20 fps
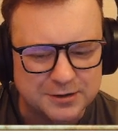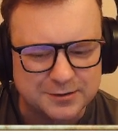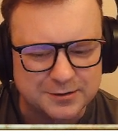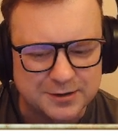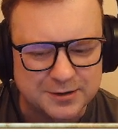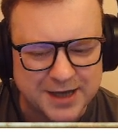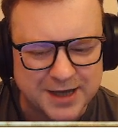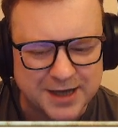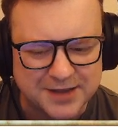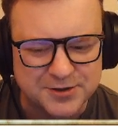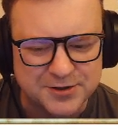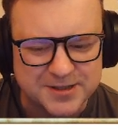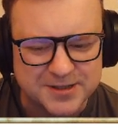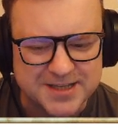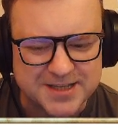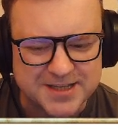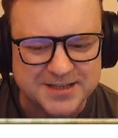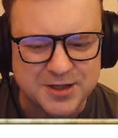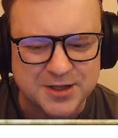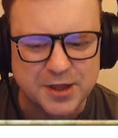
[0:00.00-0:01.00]
The candidate
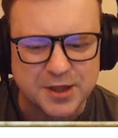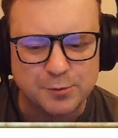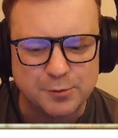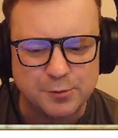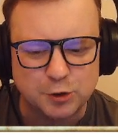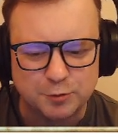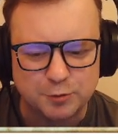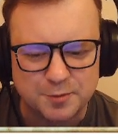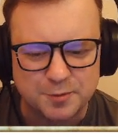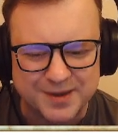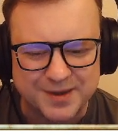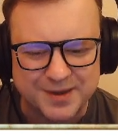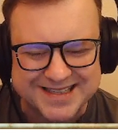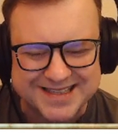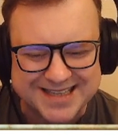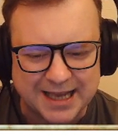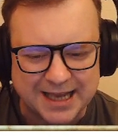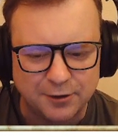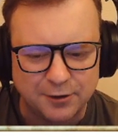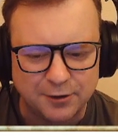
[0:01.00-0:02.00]
says that they were grouped by
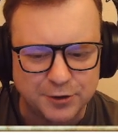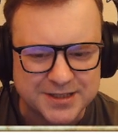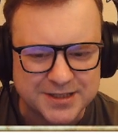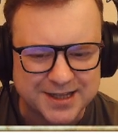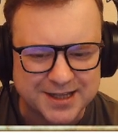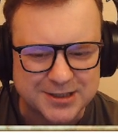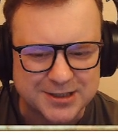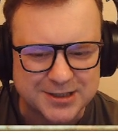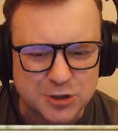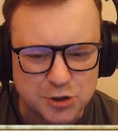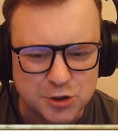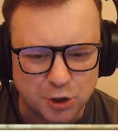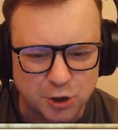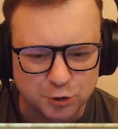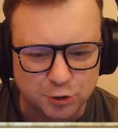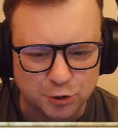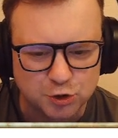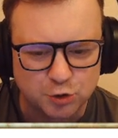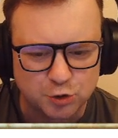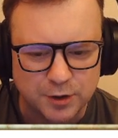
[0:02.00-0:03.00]
salaries. That's
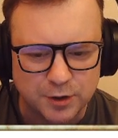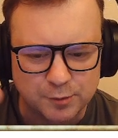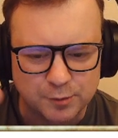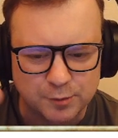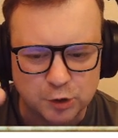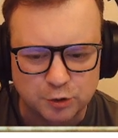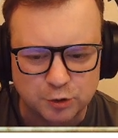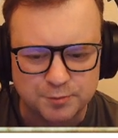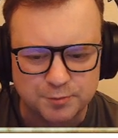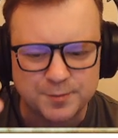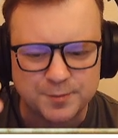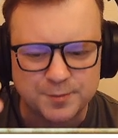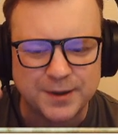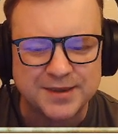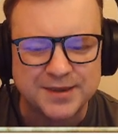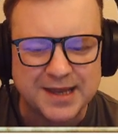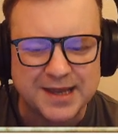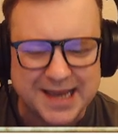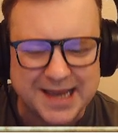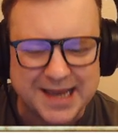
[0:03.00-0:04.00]
not true. They were grouped by
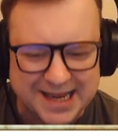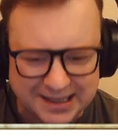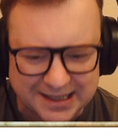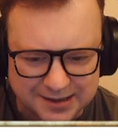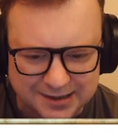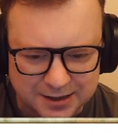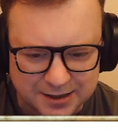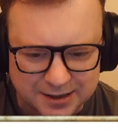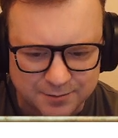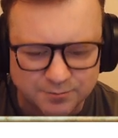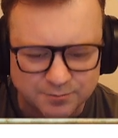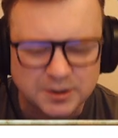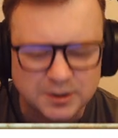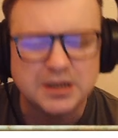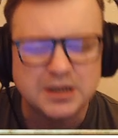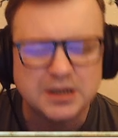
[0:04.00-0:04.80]
their income.